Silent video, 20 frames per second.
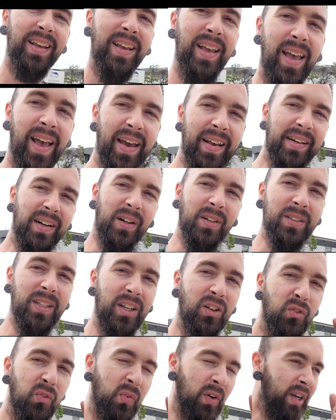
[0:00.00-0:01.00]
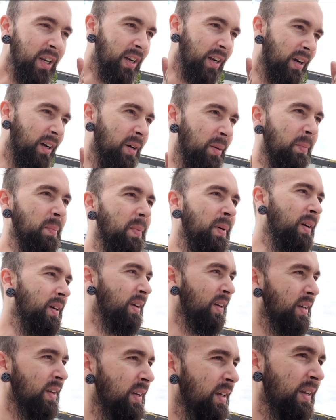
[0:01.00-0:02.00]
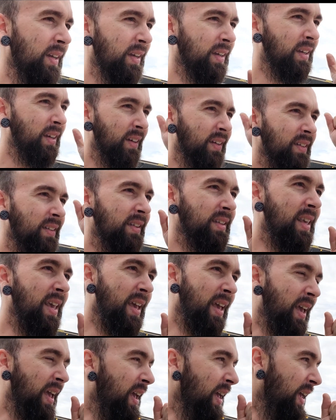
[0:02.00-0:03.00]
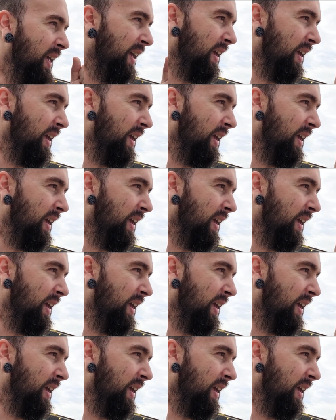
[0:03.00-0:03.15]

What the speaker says: adulting freedom. Yeah.